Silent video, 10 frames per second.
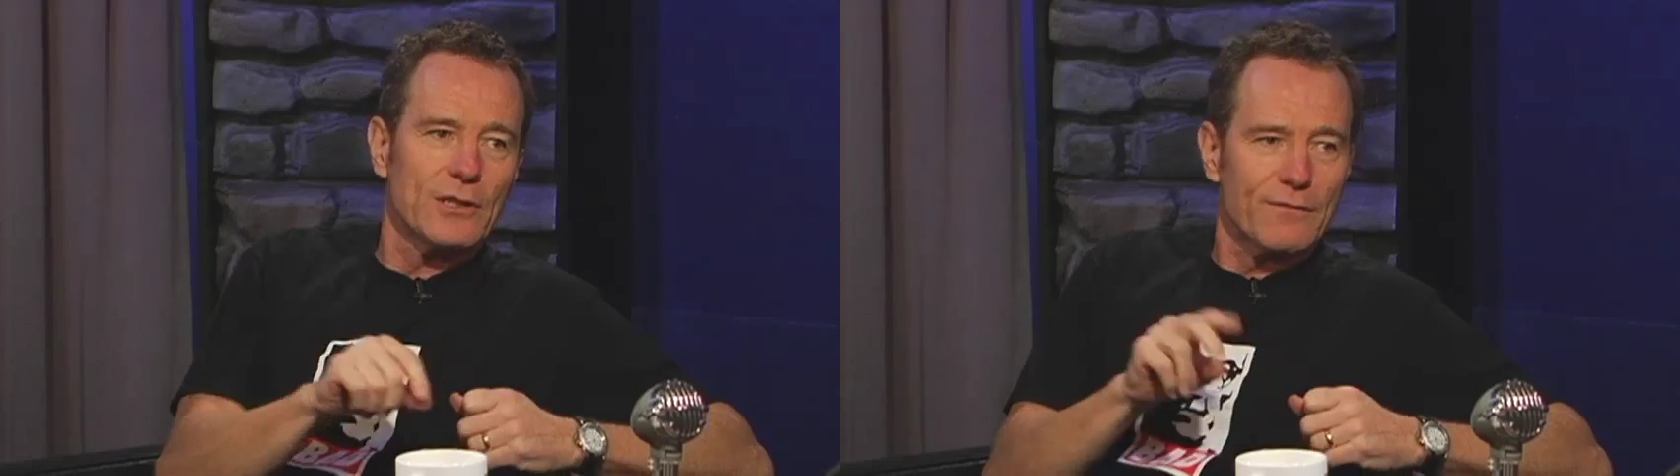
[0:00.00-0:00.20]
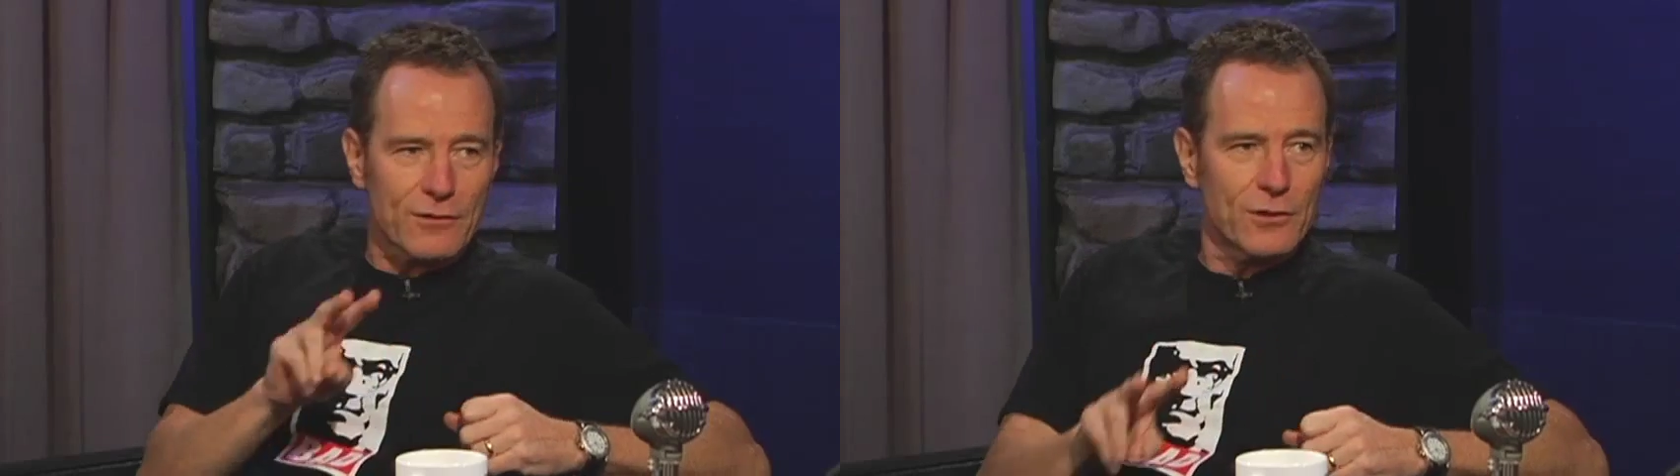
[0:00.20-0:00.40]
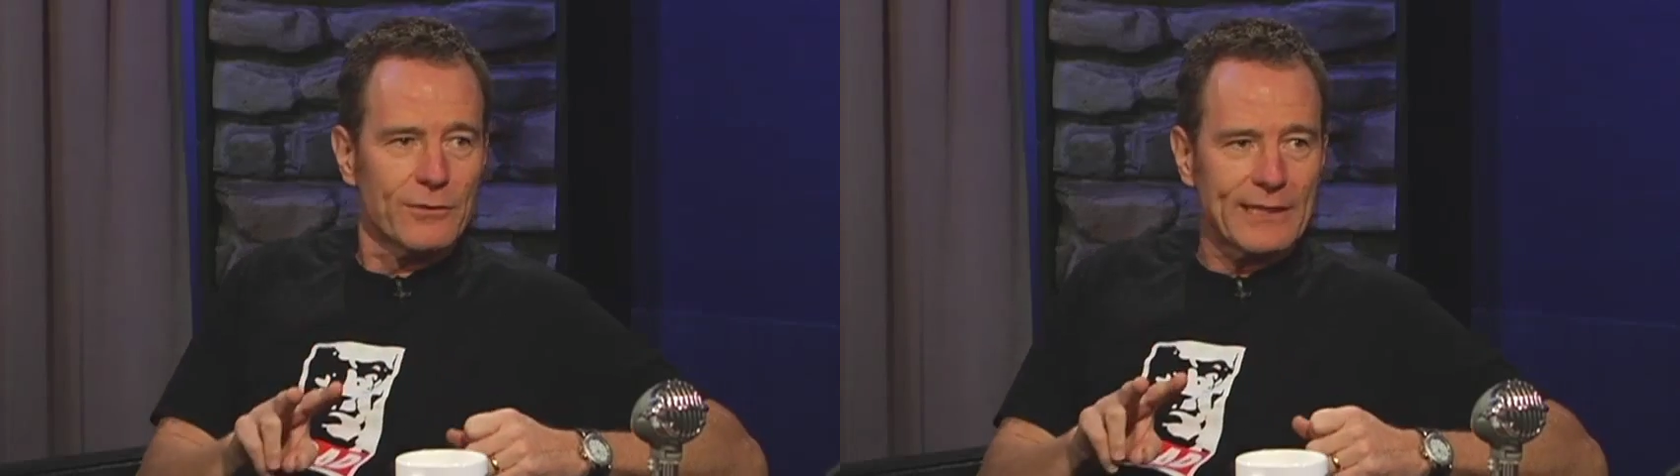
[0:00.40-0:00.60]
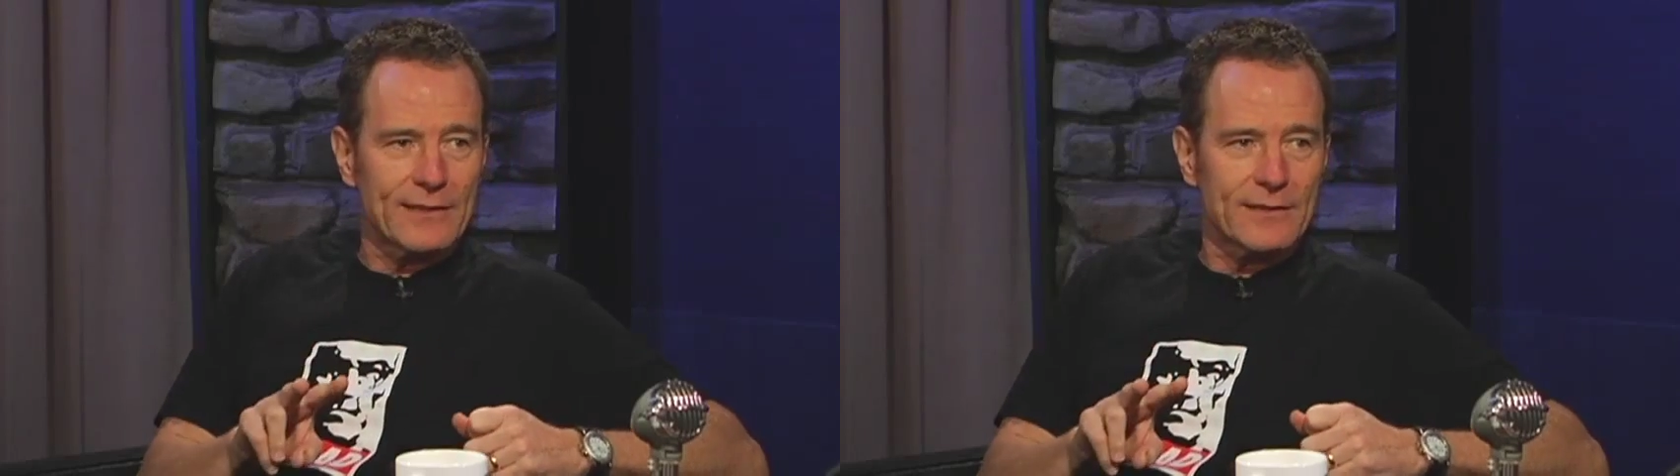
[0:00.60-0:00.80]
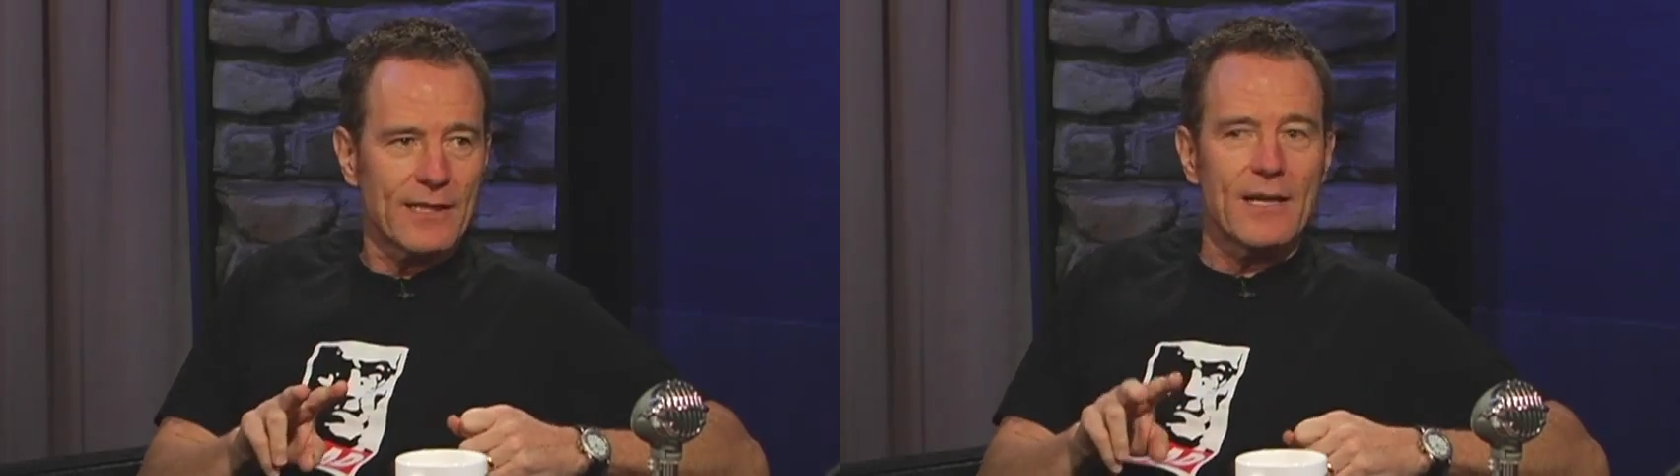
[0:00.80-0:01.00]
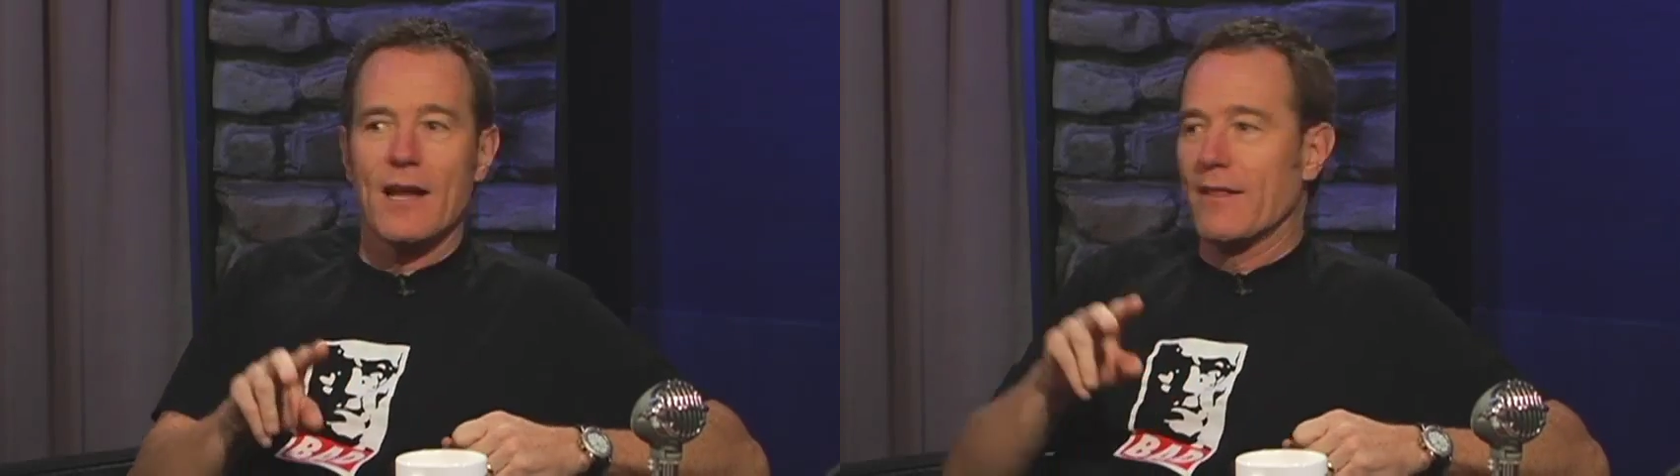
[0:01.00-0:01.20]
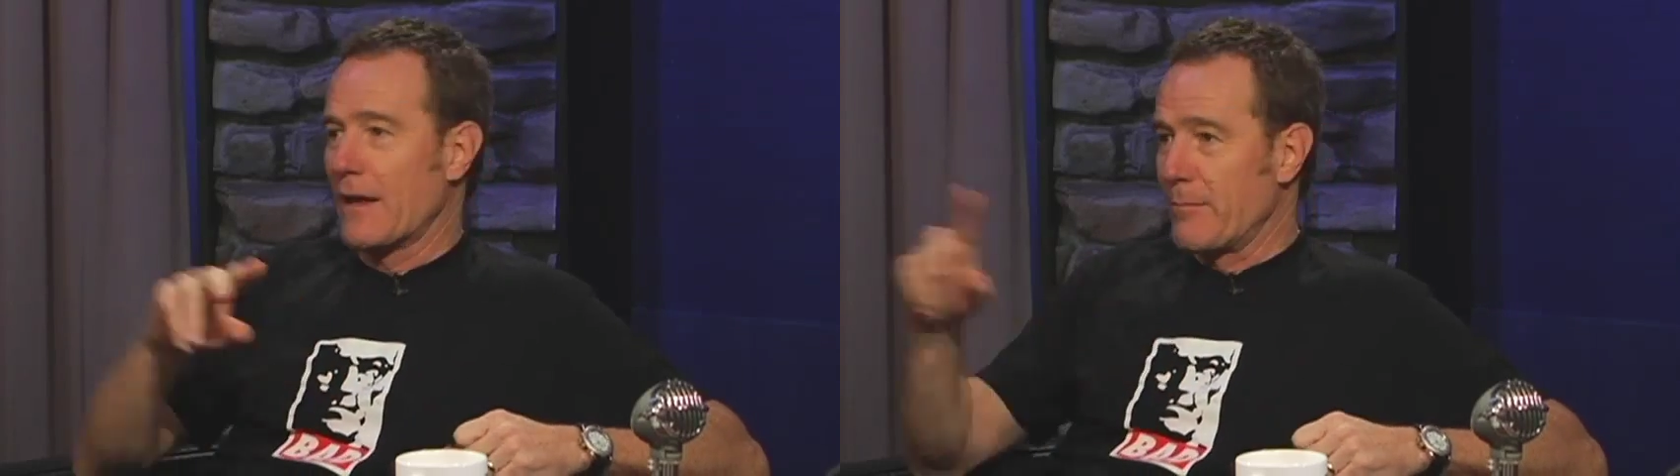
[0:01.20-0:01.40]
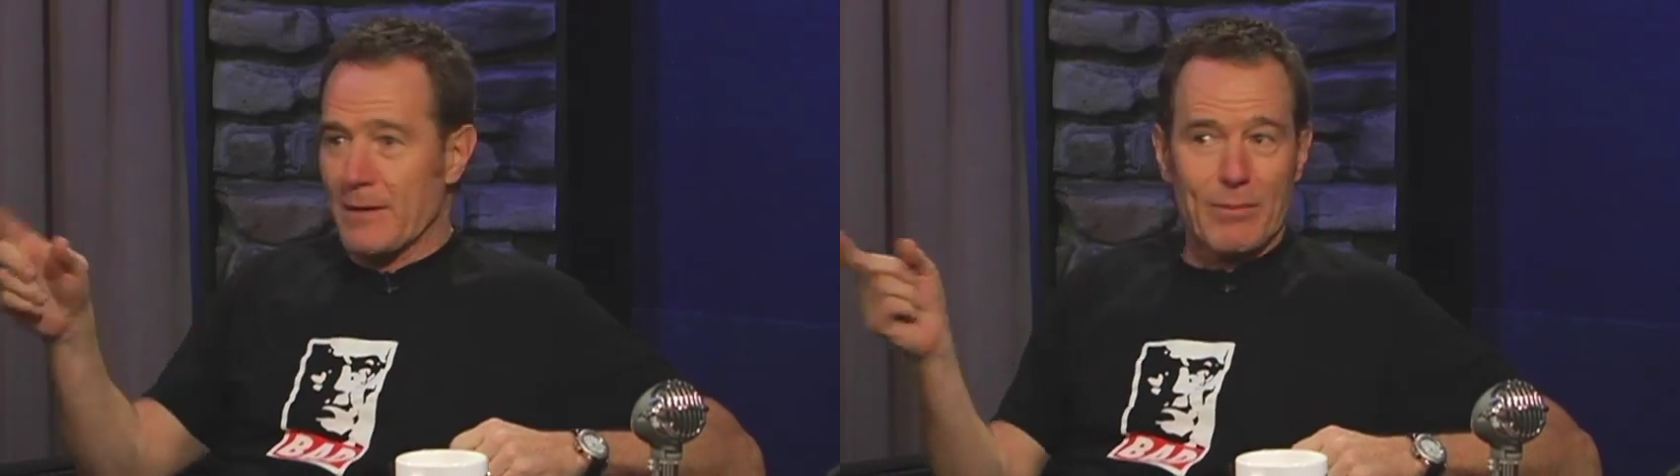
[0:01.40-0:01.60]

is for two reasons. They've been